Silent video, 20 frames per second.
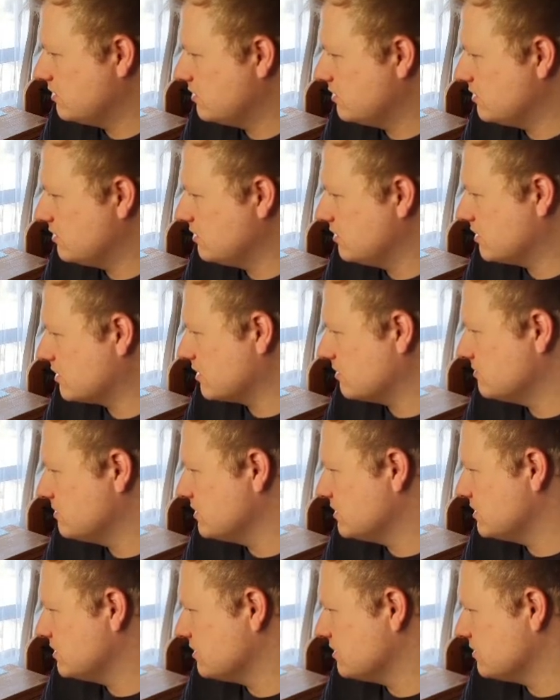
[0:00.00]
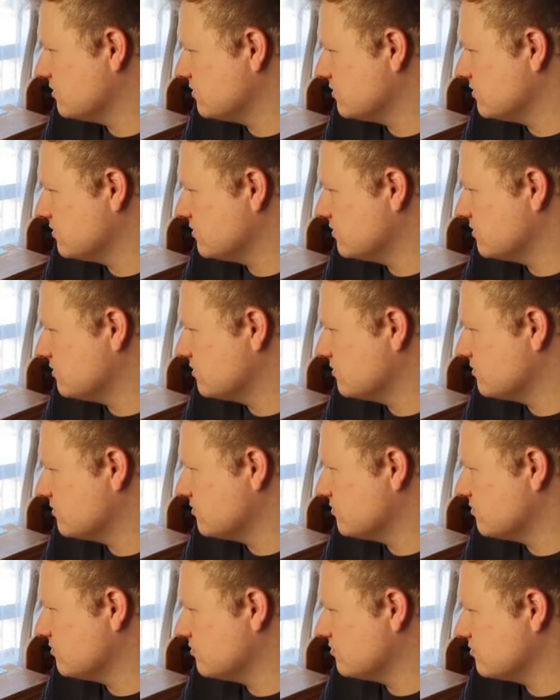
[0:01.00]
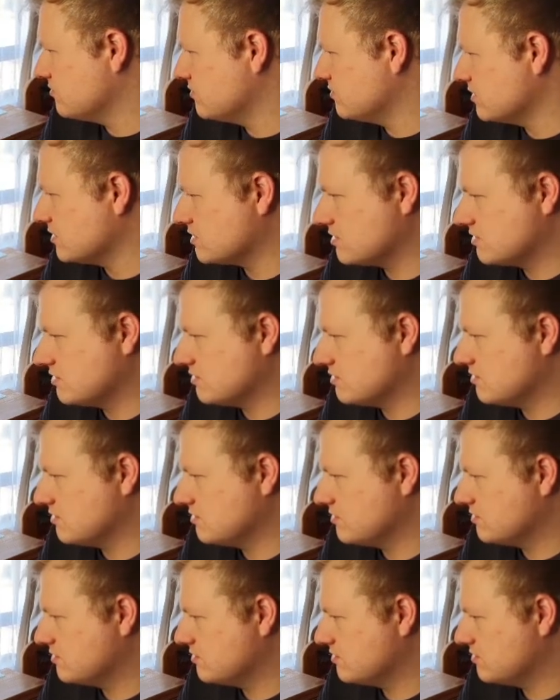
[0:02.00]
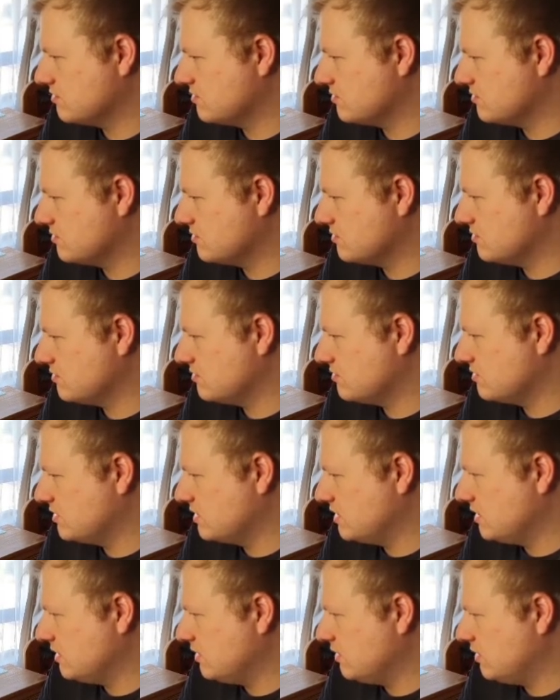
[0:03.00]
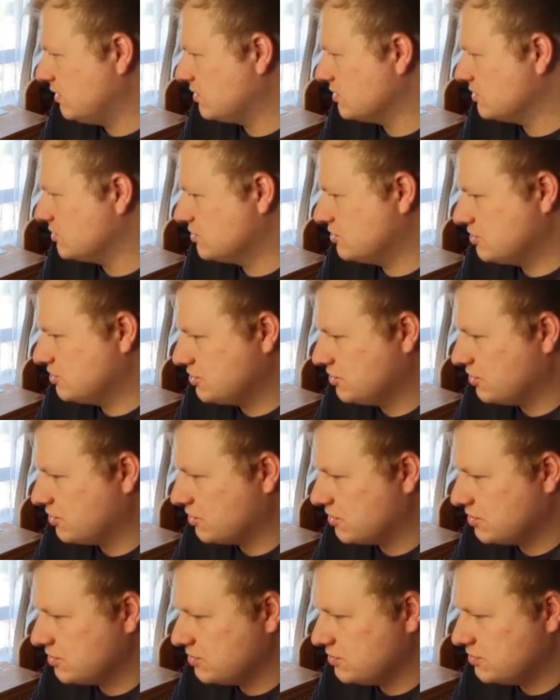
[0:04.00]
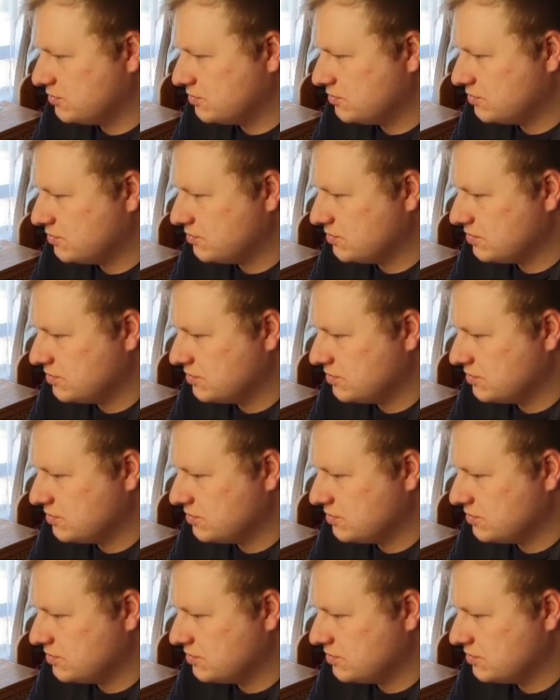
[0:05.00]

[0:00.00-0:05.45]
Oh, I'm just going to use this large corridor.